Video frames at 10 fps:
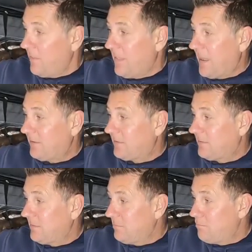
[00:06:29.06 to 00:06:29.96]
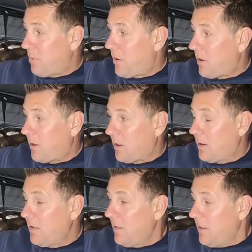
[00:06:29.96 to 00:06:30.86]
That
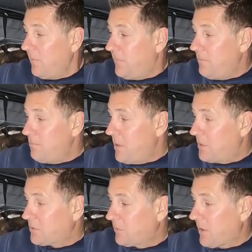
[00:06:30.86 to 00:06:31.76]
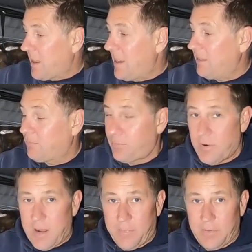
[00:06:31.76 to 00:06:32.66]
bar, if you measure the height
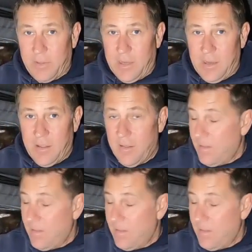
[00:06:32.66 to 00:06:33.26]
properly